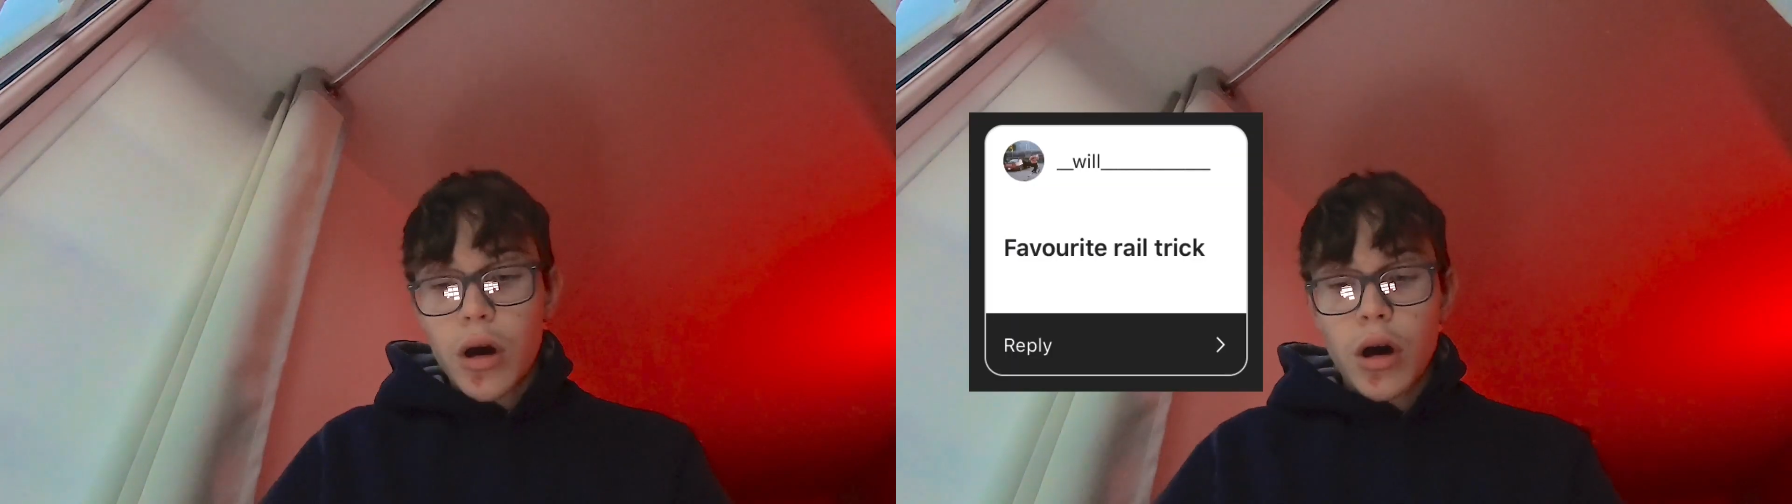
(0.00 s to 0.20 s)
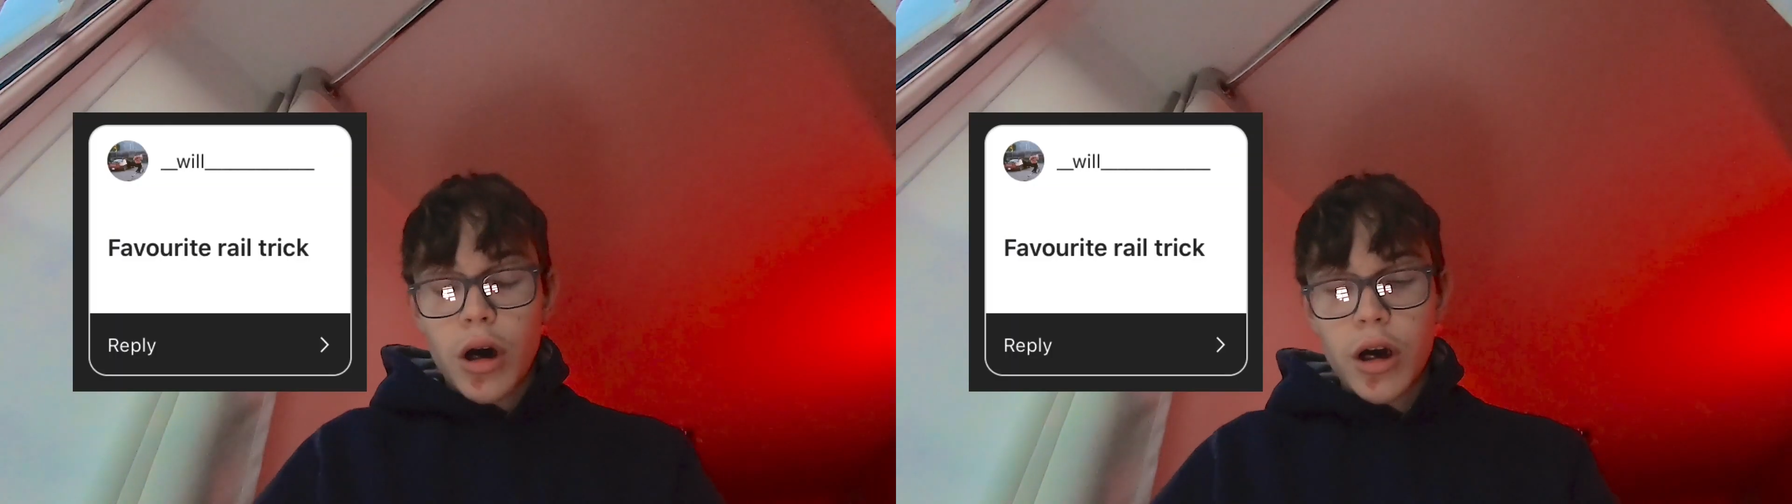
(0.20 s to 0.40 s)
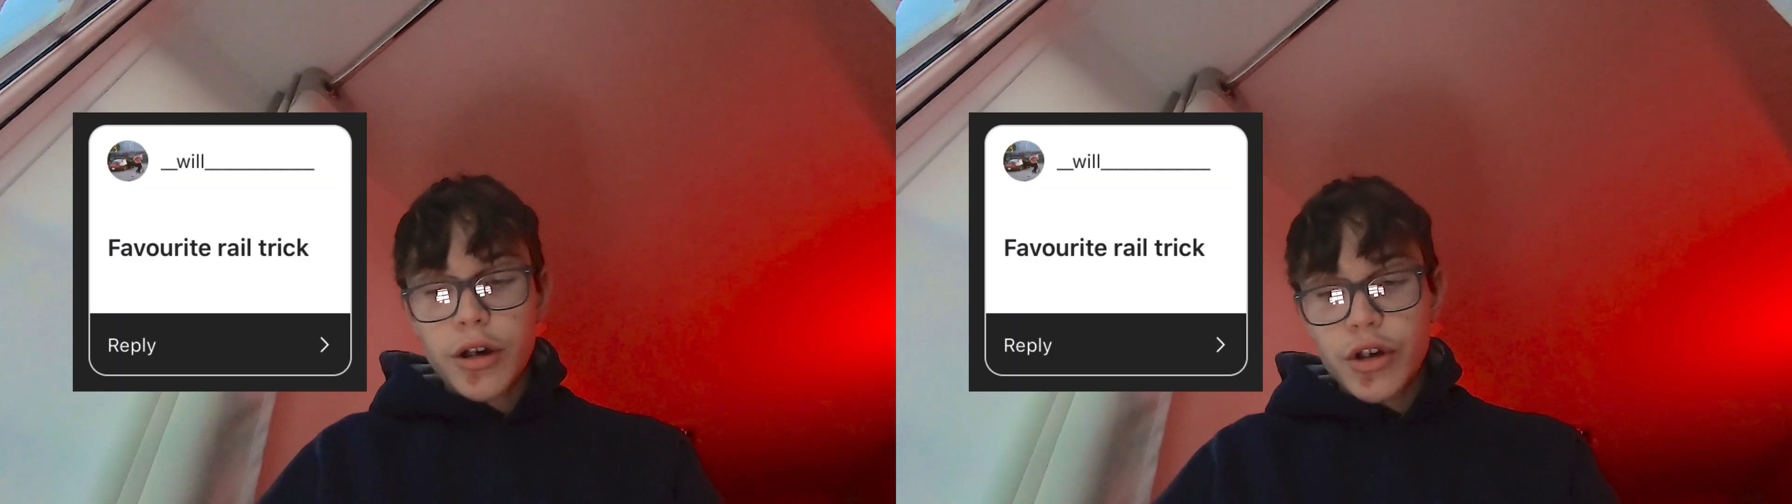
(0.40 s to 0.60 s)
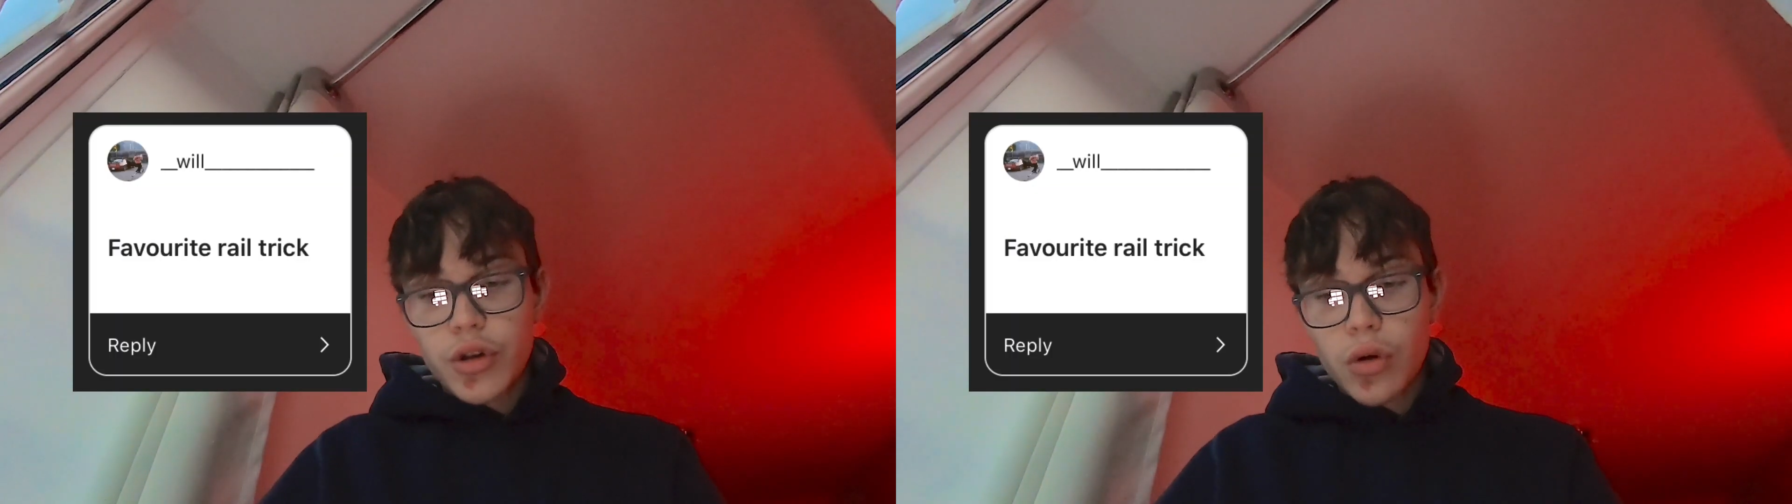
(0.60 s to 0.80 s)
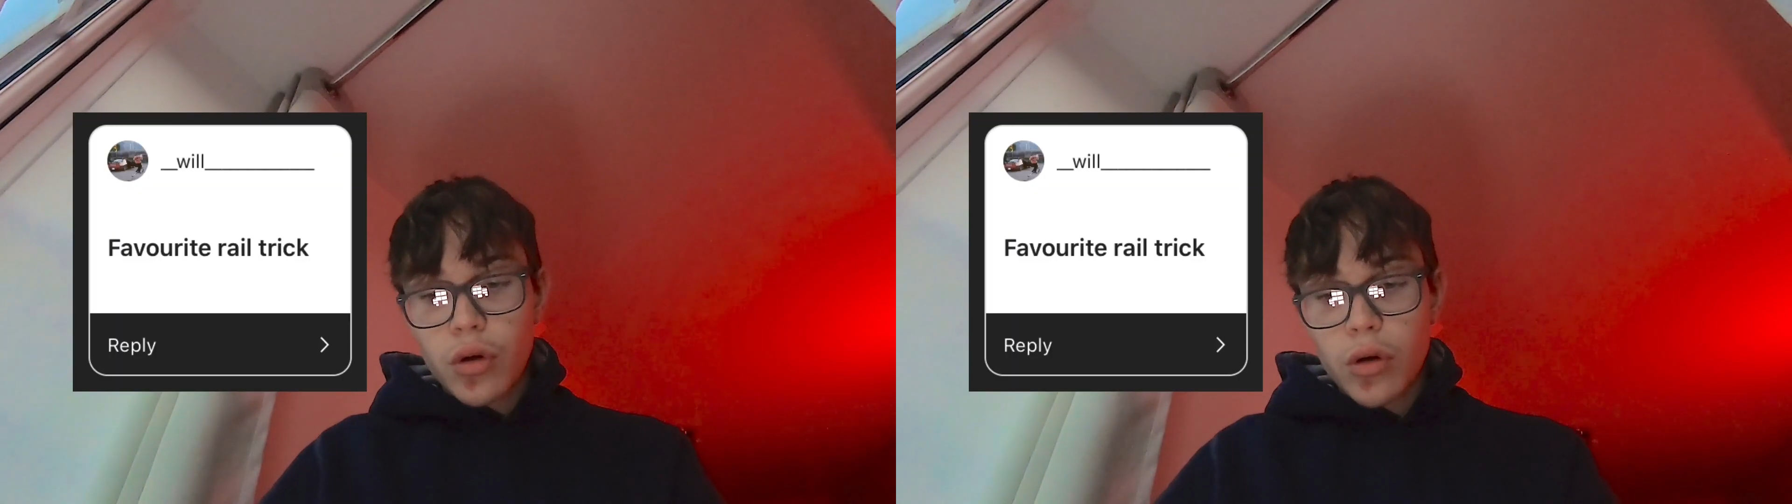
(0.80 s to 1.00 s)

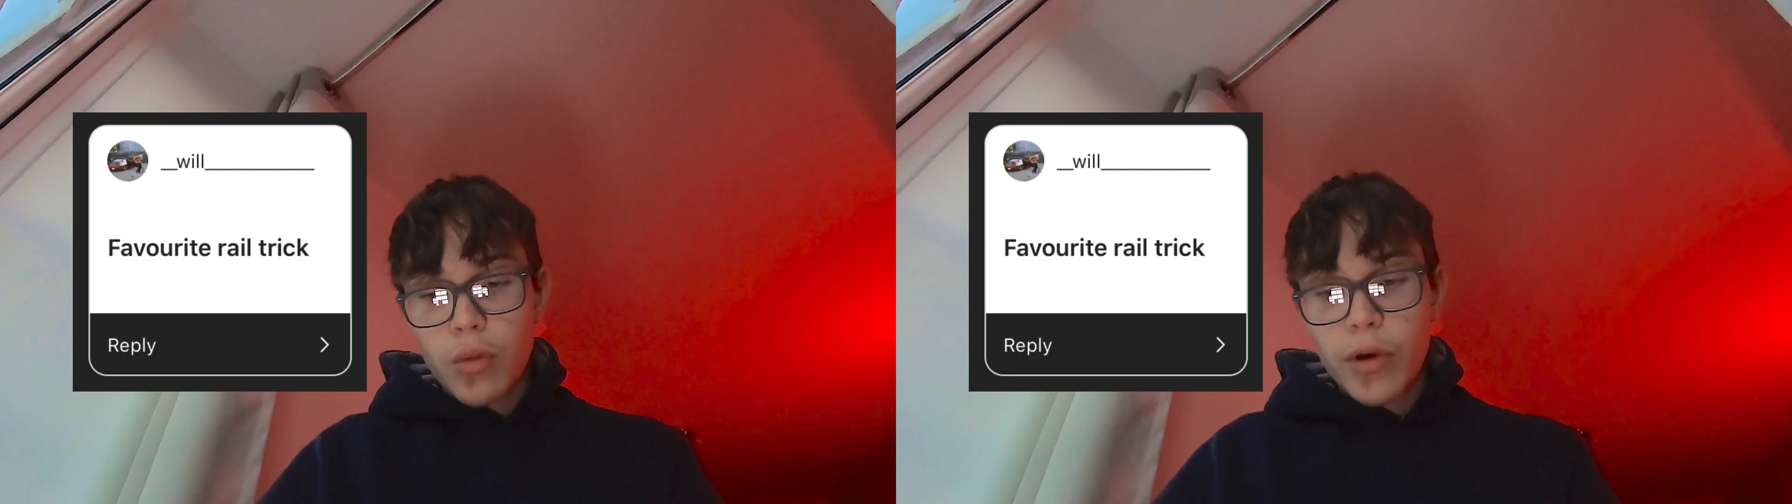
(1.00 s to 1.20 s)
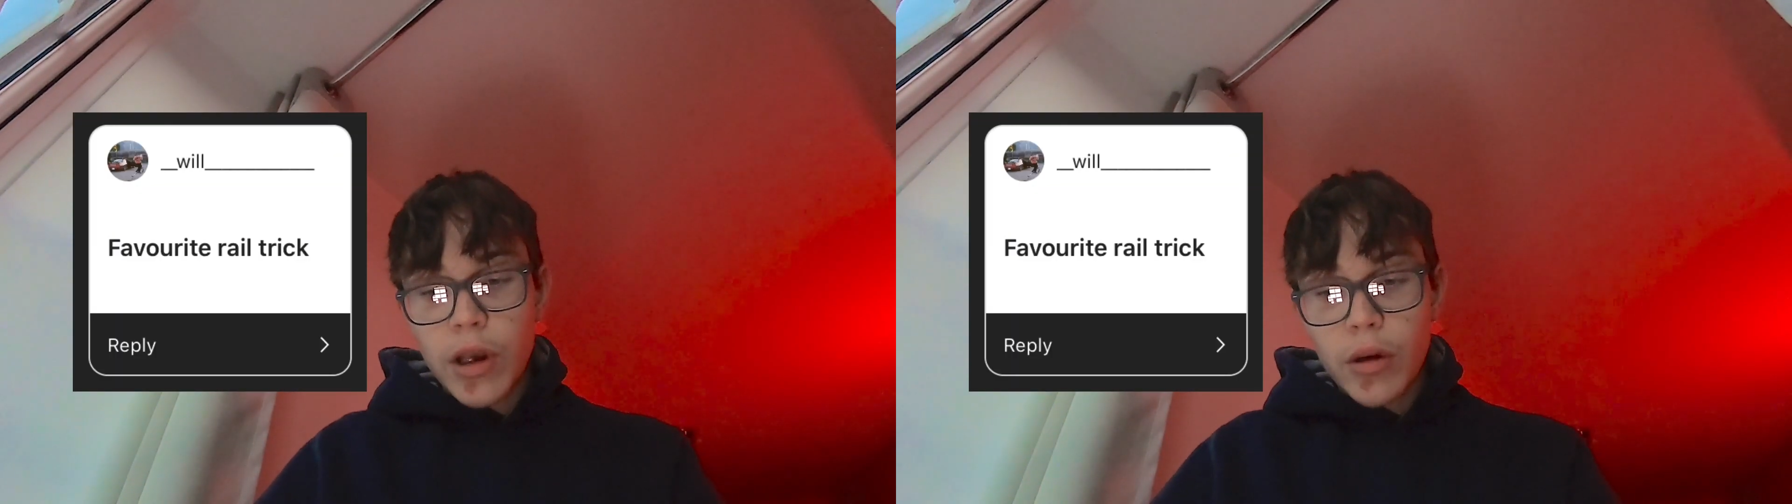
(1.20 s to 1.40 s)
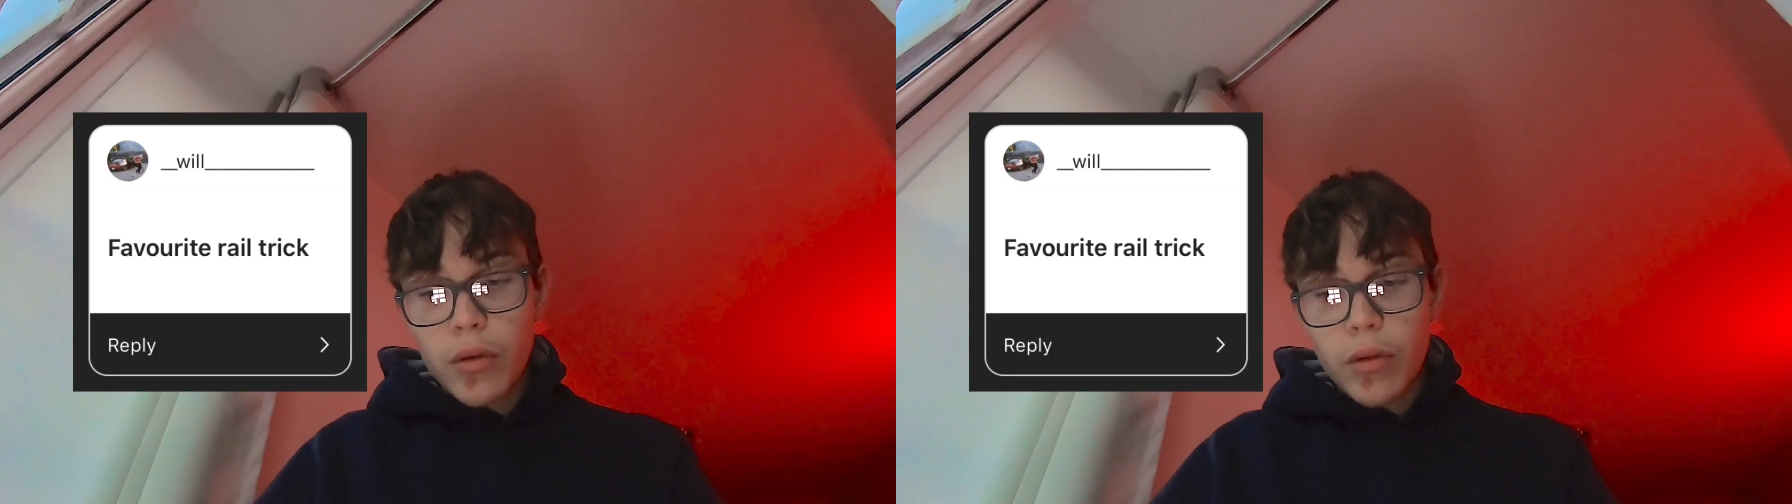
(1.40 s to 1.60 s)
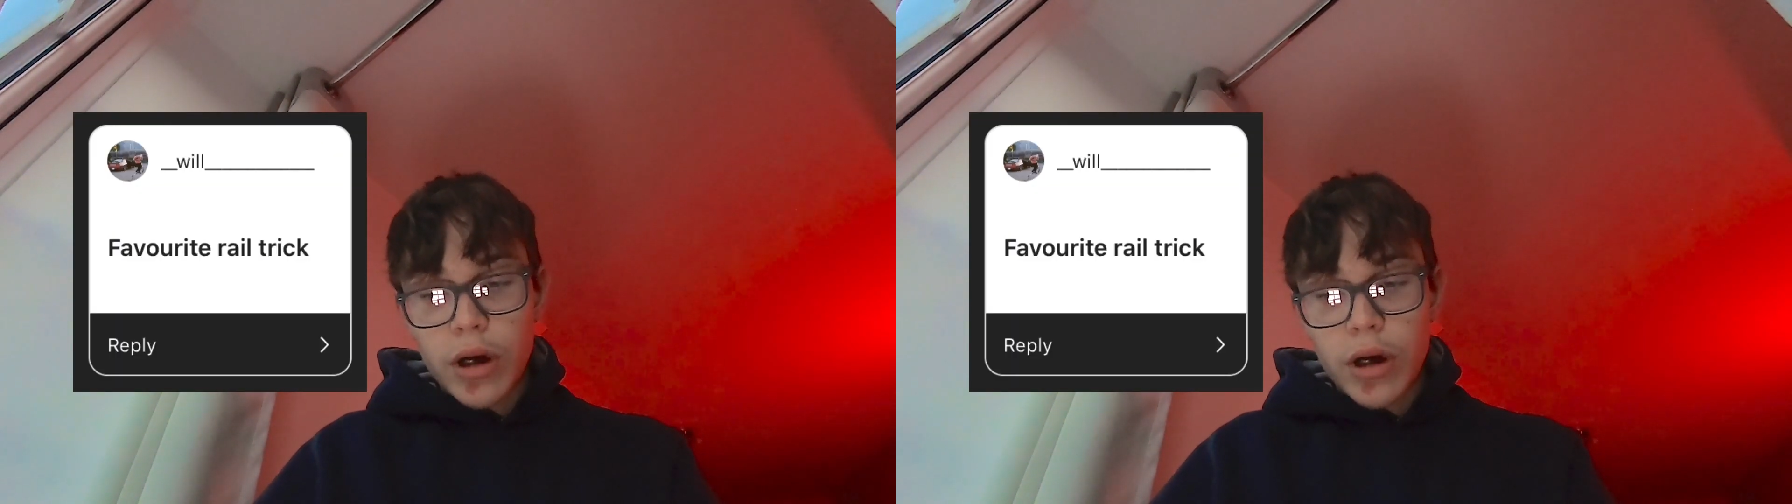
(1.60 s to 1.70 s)
Underscore will